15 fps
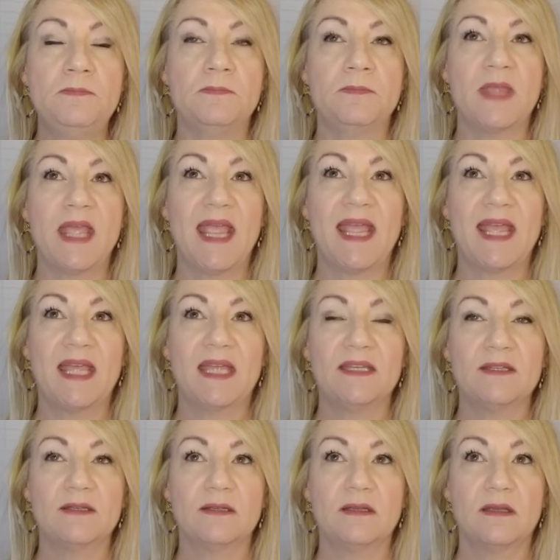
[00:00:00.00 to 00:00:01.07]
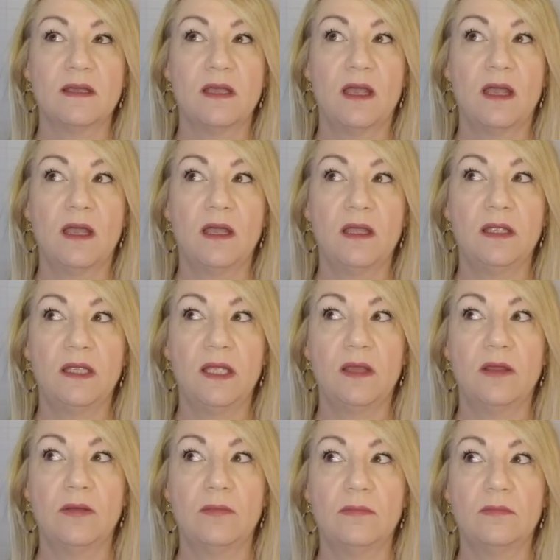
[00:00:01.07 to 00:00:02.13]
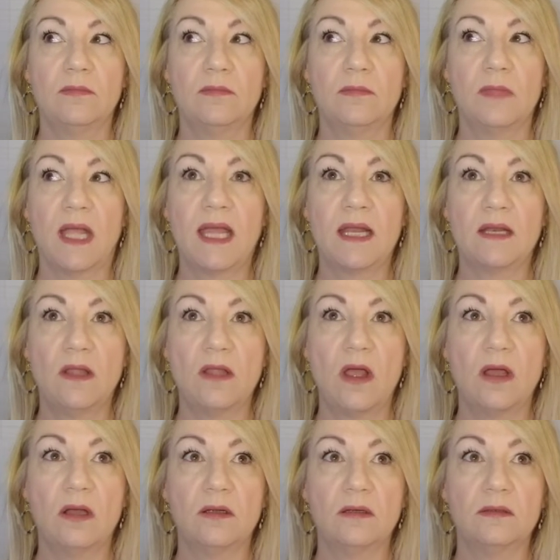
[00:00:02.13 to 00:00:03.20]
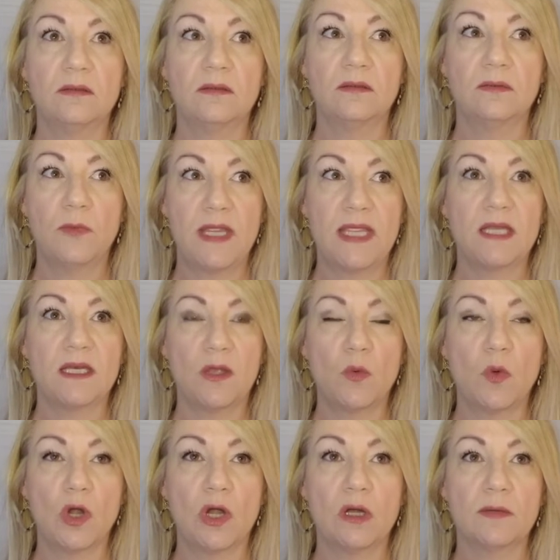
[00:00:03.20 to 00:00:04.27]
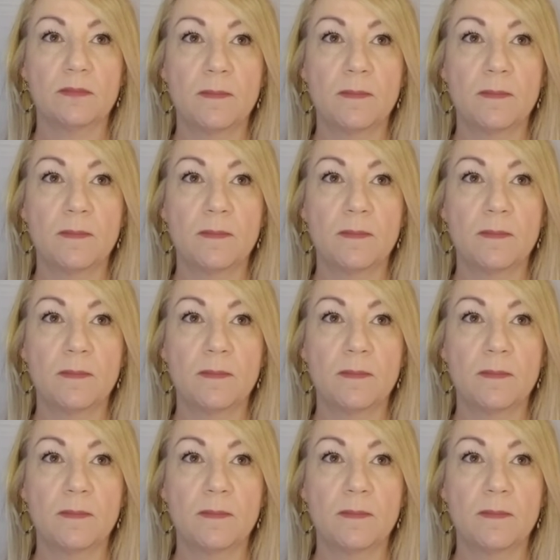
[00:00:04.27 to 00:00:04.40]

and I, um, I had a long weekend at work.